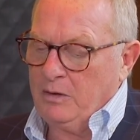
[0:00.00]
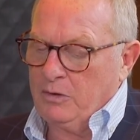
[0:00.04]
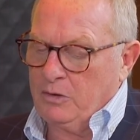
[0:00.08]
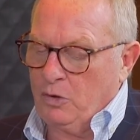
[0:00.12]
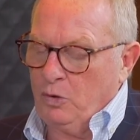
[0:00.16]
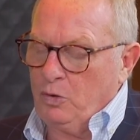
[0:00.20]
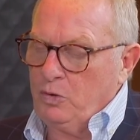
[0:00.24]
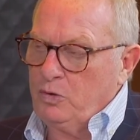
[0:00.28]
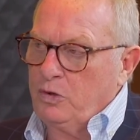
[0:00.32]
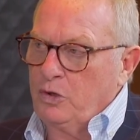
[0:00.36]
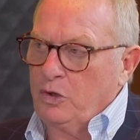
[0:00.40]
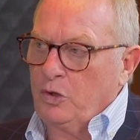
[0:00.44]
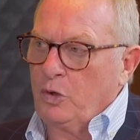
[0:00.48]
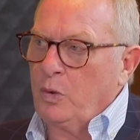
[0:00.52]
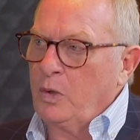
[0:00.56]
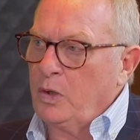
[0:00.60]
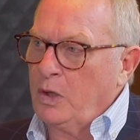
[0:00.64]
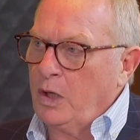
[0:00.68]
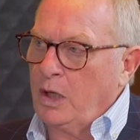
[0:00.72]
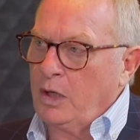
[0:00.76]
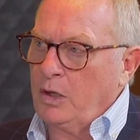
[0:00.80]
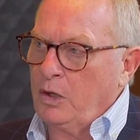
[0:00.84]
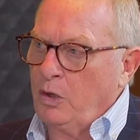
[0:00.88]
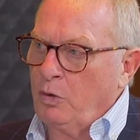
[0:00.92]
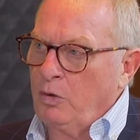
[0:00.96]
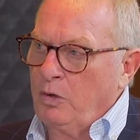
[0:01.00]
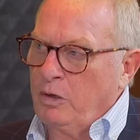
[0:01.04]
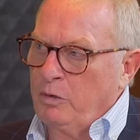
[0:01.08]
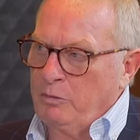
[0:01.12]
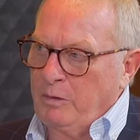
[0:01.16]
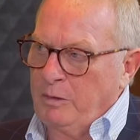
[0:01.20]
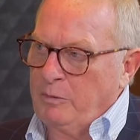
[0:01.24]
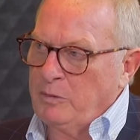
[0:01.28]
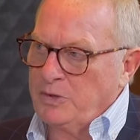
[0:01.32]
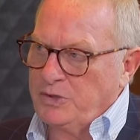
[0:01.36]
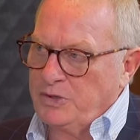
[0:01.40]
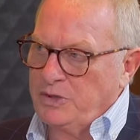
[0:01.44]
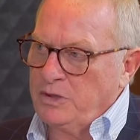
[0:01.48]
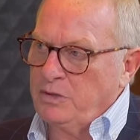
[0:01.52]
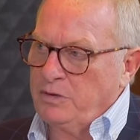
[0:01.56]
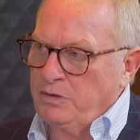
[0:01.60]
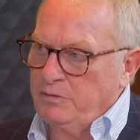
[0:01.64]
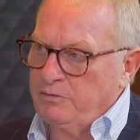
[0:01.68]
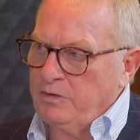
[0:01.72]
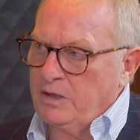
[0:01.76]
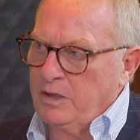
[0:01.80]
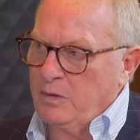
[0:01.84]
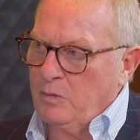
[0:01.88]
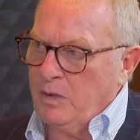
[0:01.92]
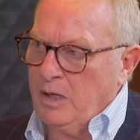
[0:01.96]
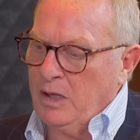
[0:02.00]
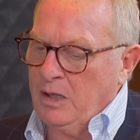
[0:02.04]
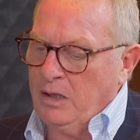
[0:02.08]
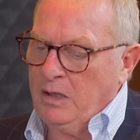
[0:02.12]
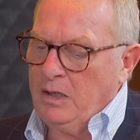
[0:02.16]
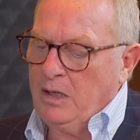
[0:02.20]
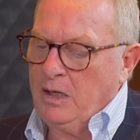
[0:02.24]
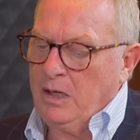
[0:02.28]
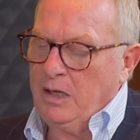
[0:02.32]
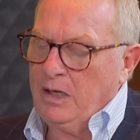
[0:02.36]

Gold could go a lot lower and we would still do very well.